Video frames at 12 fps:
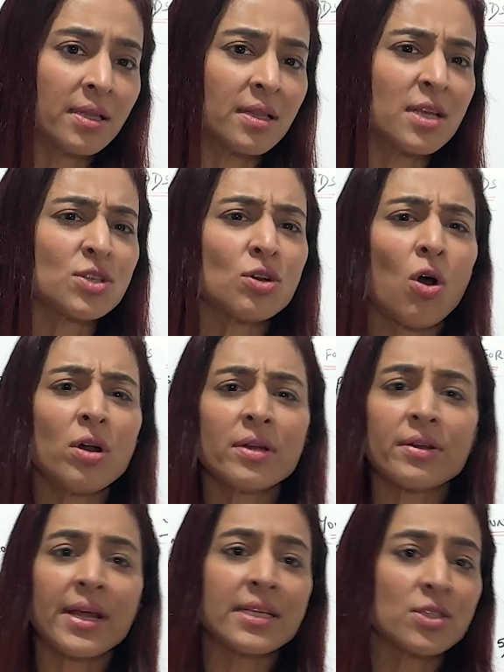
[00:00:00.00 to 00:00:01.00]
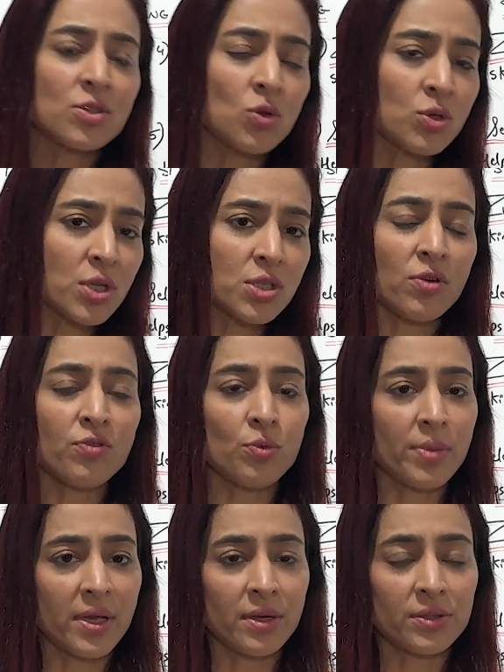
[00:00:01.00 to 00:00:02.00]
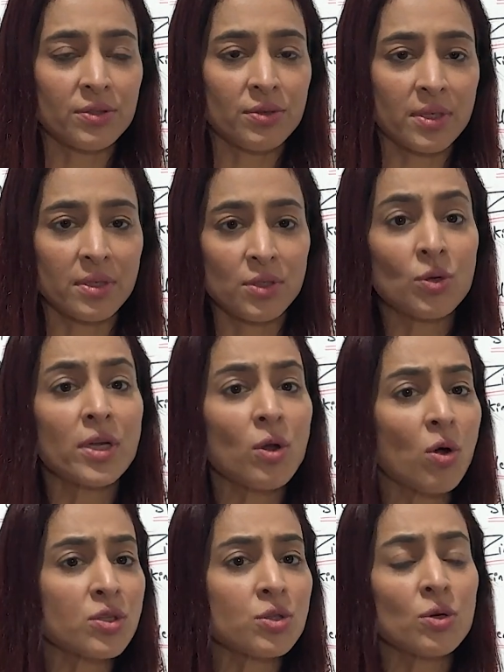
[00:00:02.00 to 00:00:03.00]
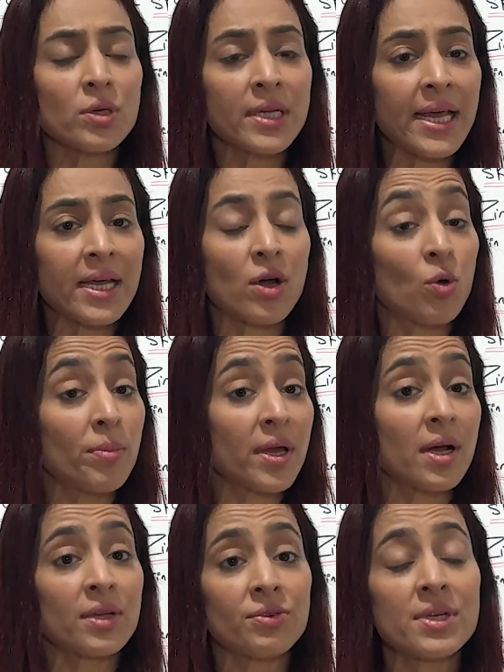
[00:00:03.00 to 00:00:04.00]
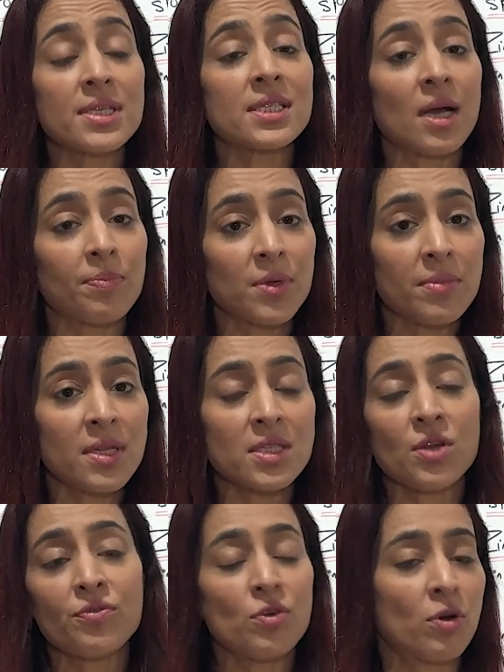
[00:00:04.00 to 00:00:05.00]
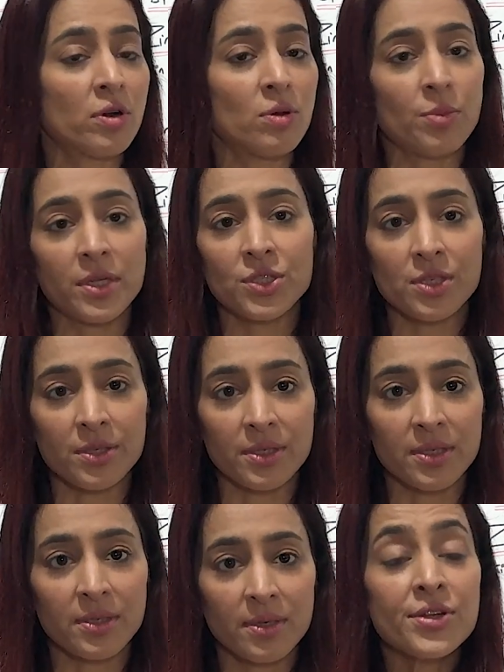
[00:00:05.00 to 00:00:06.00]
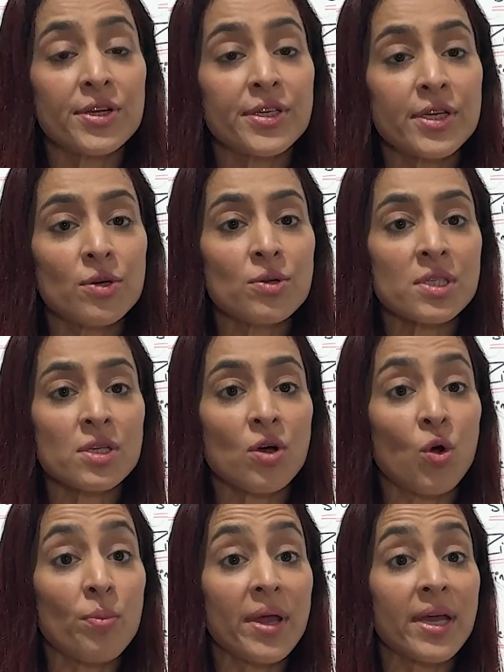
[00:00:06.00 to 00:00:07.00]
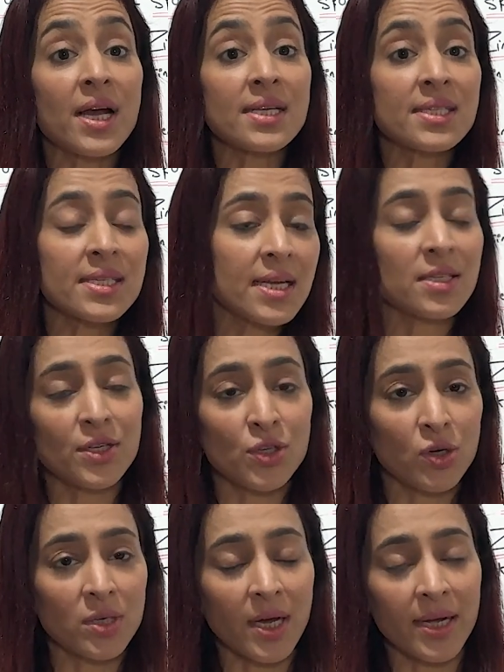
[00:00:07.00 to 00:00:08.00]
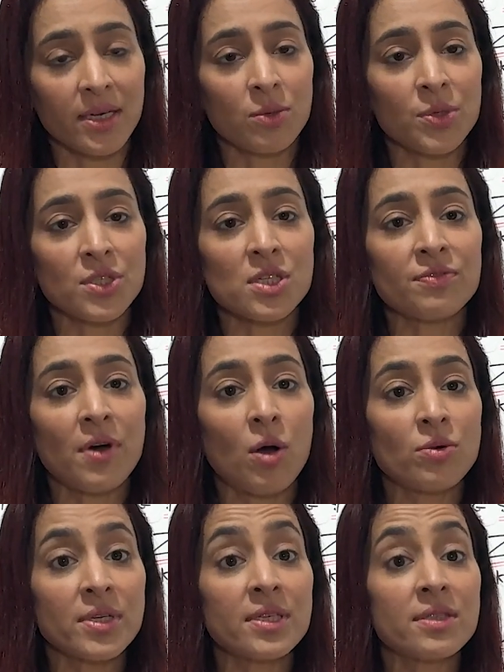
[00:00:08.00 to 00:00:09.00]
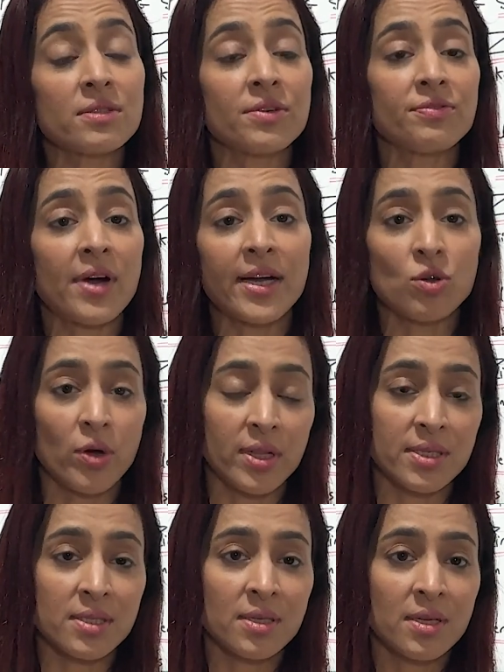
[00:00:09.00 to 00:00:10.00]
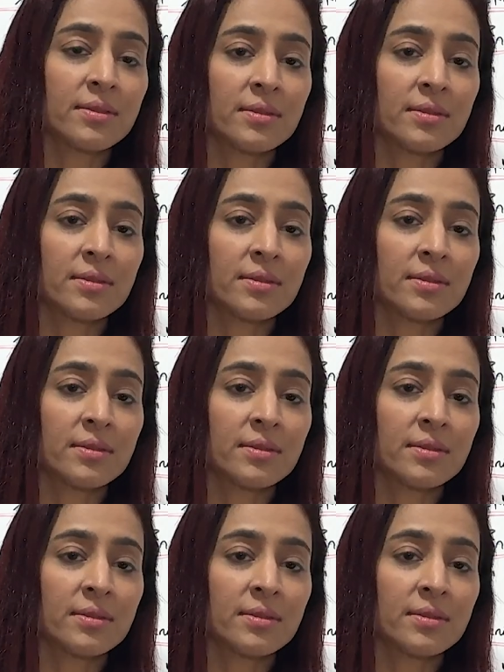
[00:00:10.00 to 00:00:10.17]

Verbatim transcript: These are all great sources of omega-3. You can also take omega-3 supplements if you are a vegetarian. Reduce omega-6 in your diet which is found in refined oils.